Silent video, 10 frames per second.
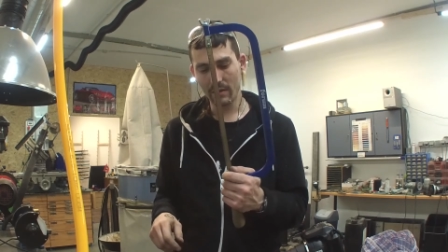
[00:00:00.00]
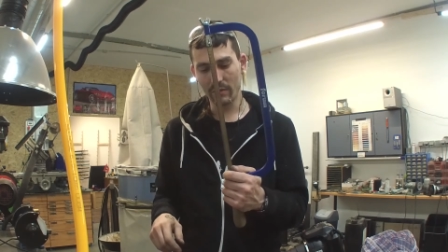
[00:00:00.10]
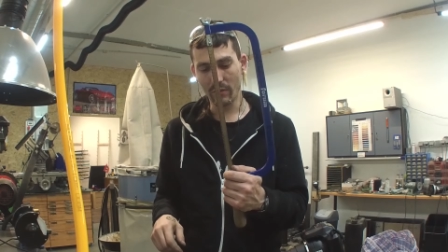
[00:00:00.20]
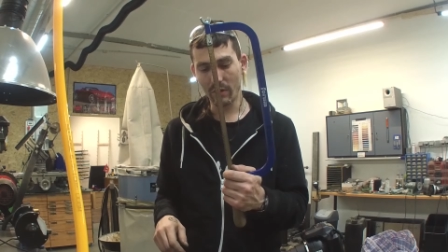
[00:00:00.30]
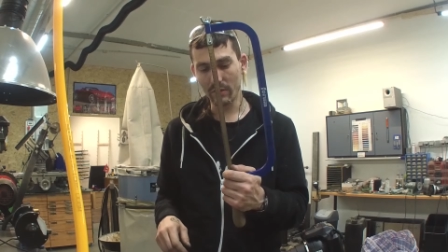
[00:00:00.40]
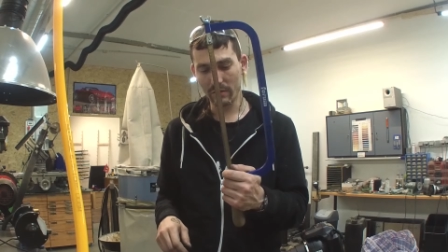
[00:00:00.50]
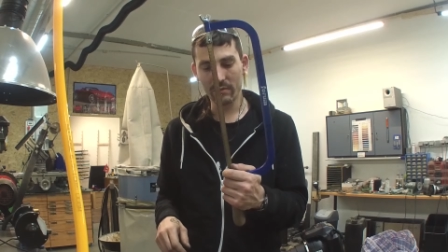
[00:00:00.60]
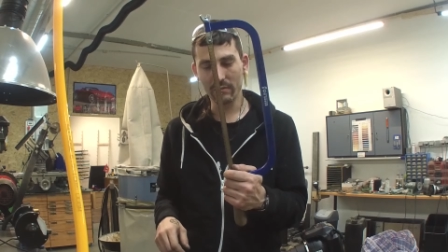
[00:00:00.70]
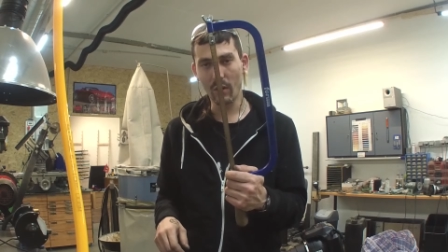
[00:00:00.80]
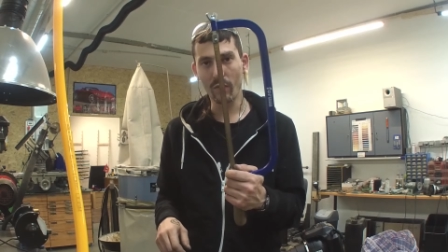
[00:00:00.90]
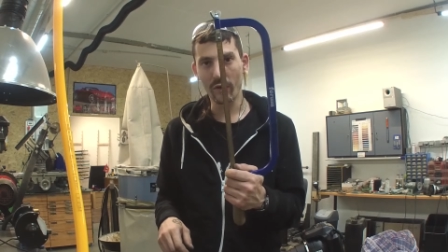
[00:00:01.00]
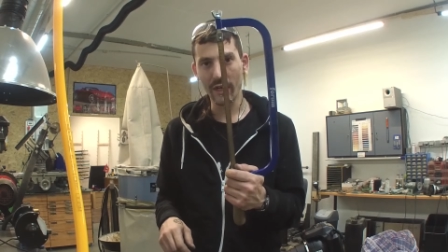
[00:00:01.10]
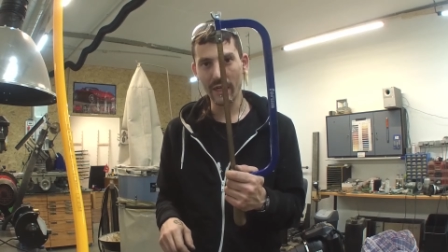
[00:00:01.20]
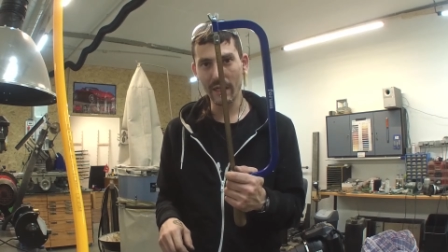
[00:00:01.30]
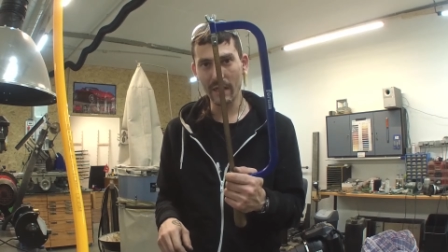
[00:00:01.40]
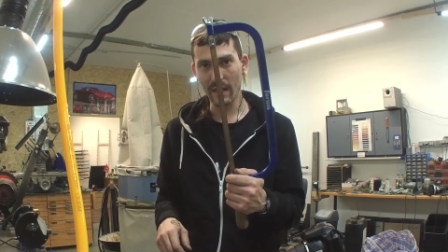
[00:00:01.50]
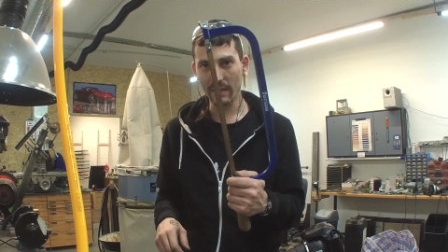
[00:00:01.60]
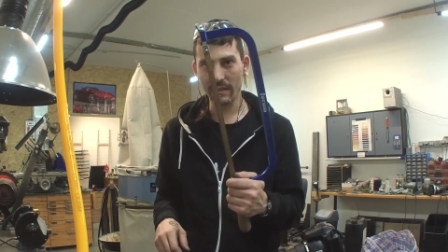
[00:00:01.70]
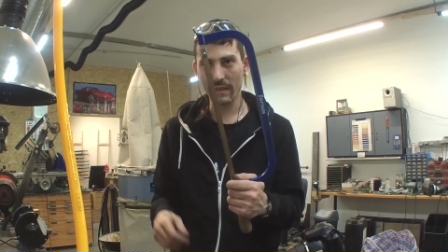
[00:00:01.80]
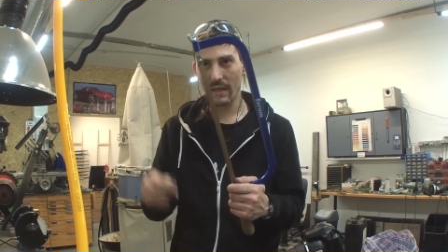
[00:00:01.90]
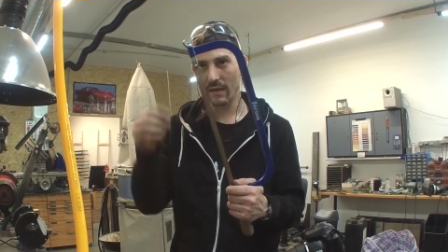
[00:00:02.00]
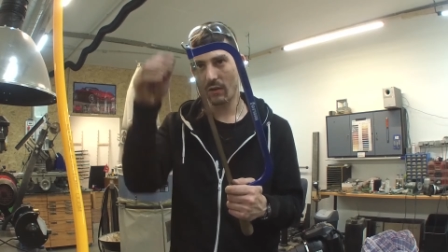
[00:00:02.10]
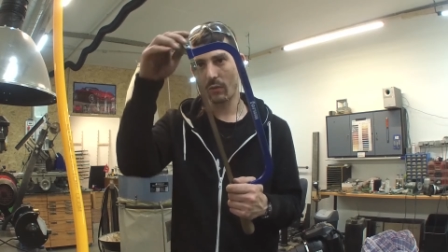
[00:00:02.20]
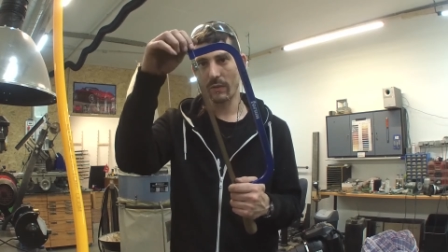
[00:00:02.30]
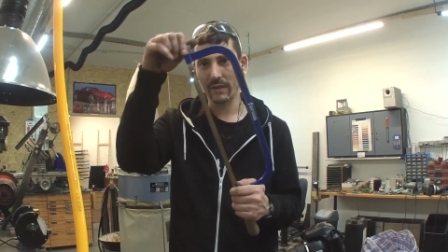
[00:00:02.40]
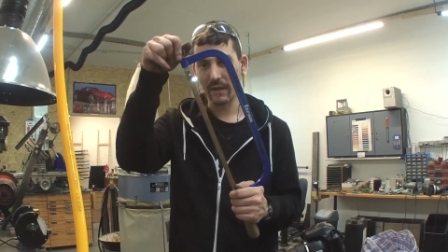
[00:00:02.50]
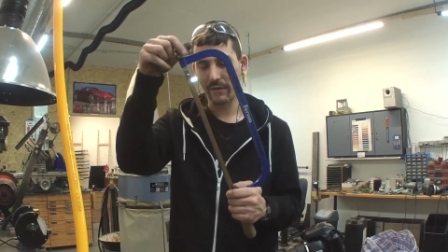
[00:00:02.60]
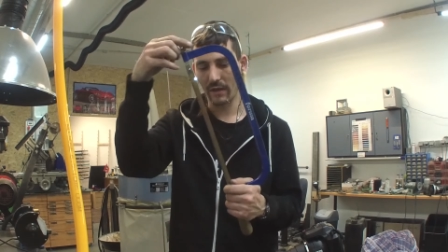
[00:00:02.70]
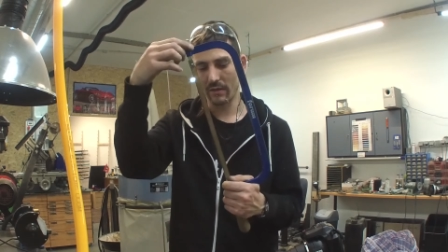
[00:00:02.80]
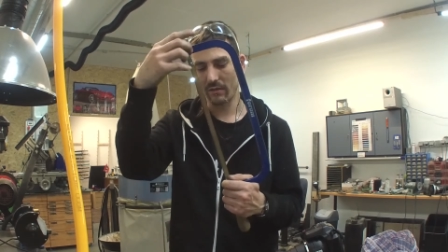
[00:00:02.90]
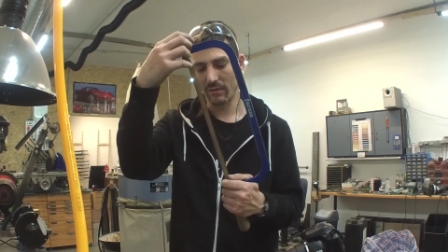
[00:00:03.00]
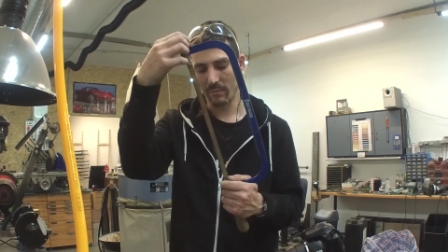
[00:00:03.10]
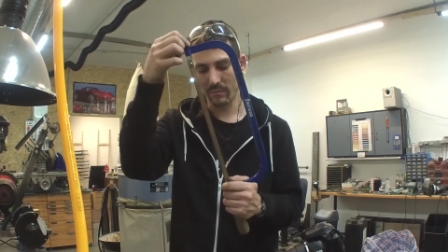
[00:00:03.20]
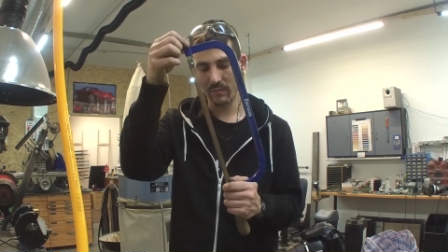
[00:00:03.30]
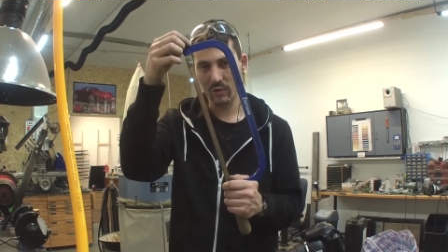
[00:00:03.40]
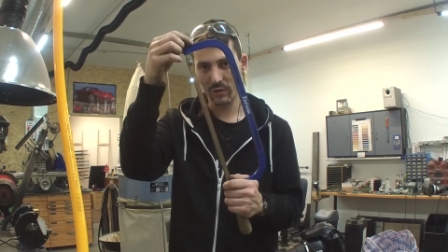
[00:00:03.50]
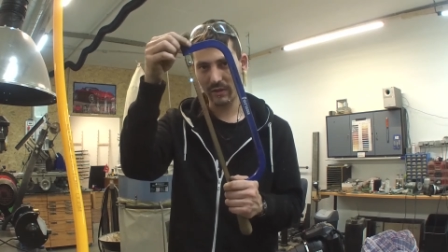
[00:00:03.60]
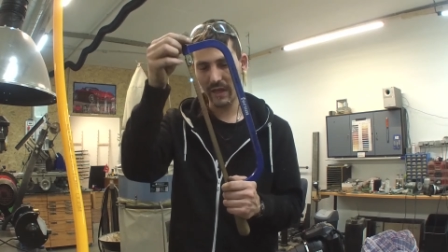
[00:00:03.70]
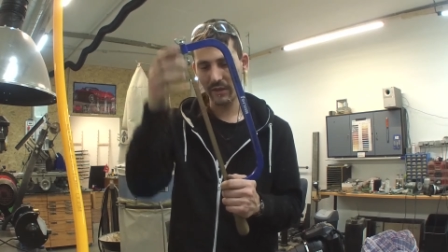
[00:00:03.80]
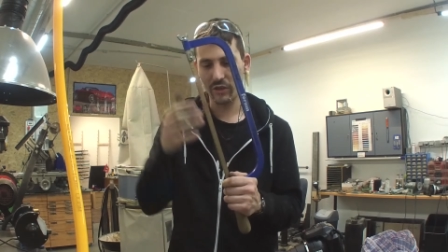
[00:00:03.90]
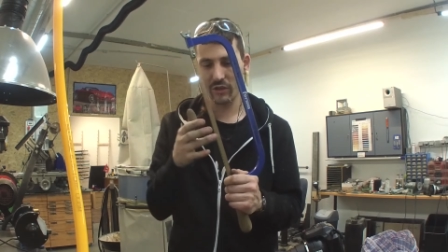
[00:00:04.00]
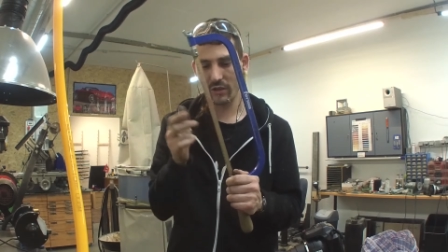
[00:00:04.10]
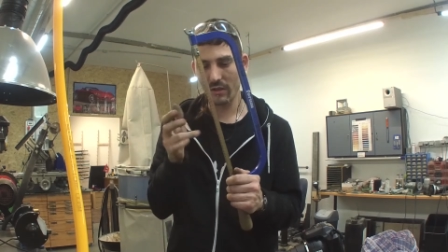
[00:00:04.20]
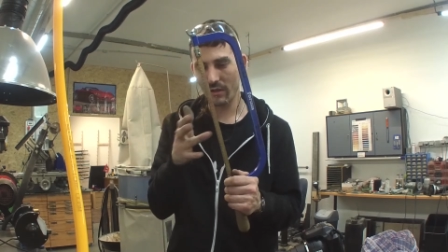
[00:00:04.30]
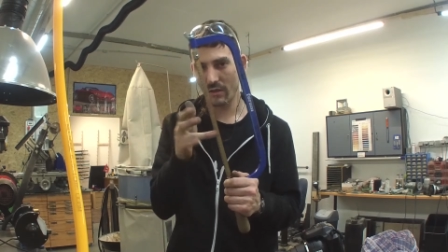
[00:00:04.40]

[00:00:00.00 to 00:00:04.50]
do not overheat it as said, always have it under good tension,